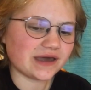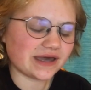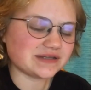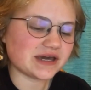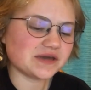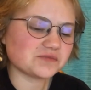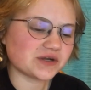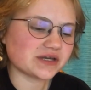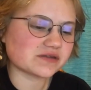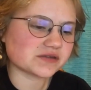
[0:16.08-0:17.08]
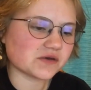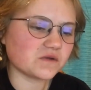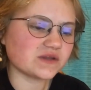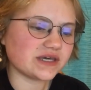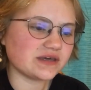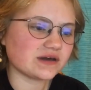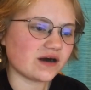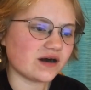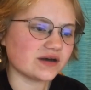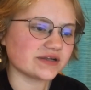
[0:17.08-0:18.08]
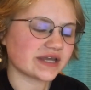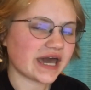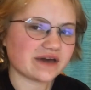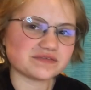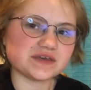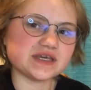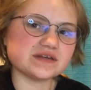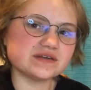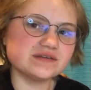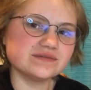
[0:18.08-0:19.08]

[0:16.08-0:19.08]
And I am running solely on caffeine.